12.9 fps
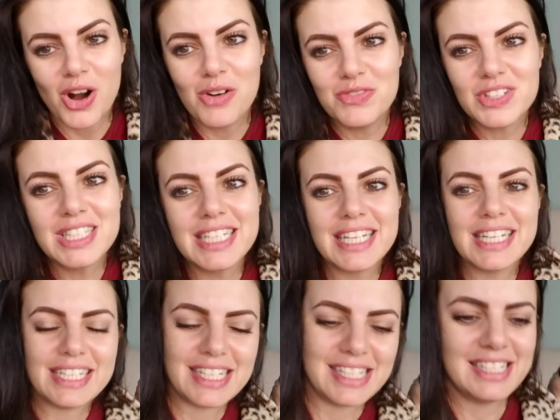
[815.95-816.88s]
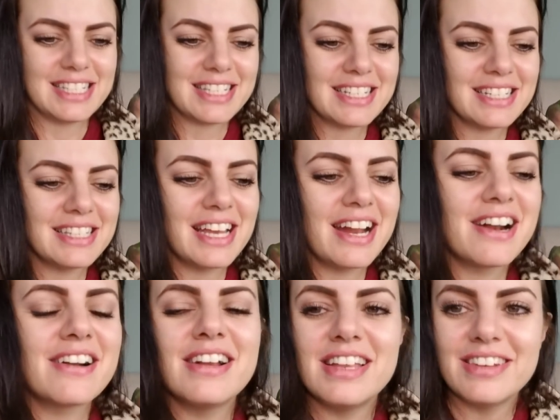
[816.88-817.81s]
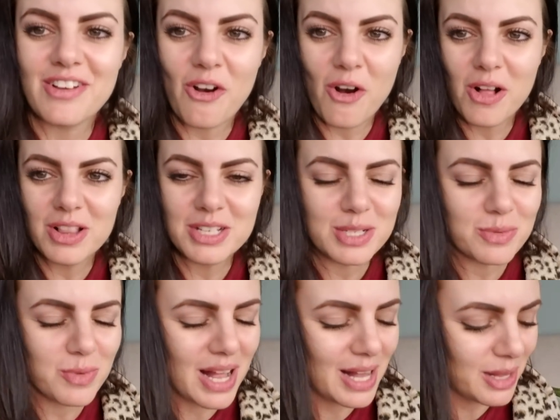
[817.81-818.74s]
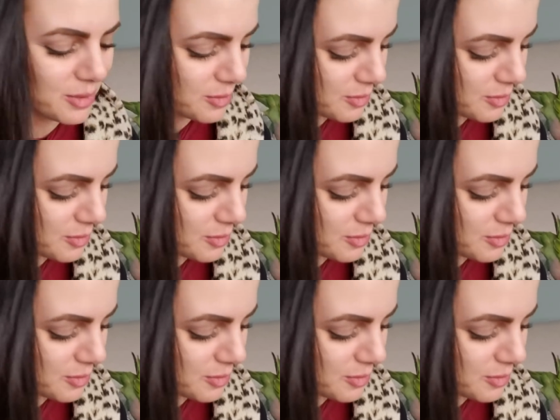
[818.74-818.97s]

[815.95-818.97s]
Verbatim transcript: Hopefully, he's still there and all is well